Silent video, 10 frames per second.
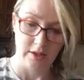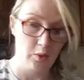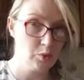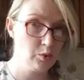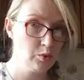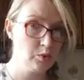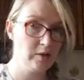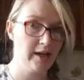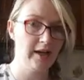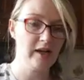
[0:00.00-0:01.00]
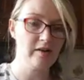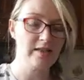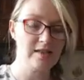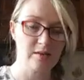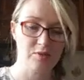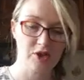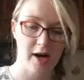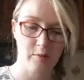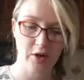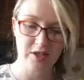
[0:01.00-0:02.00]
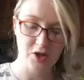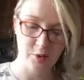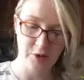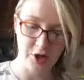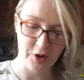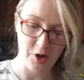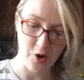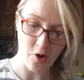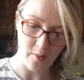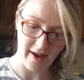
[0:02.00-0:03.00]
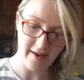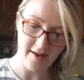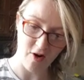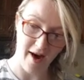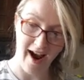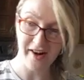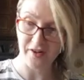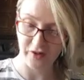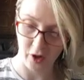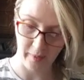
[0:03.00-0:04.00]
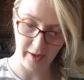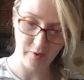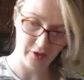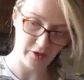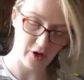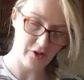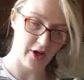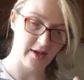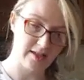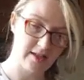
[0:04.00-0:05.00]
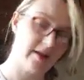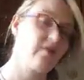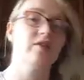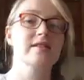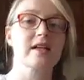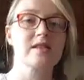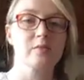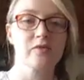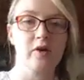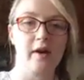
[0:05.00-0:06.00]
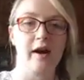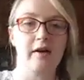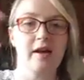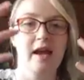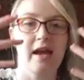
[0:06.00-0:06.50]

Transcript: Ooh, Aries, some sharp words coming your way or out of your way, one or the other. It kind of feels like some of you are